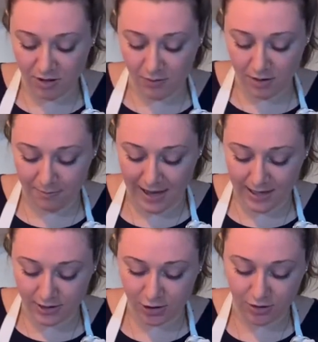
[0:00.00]
to make
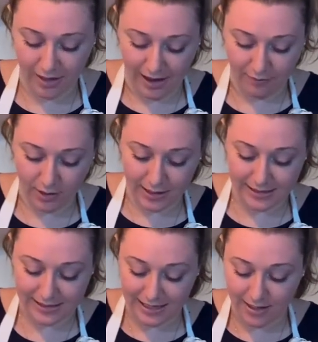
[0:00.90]
sure that everything
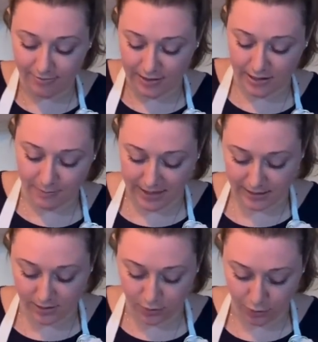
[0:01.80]
is evenly
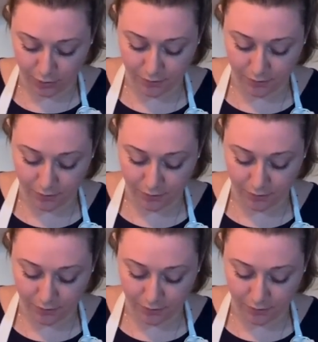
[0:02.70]
mixed through.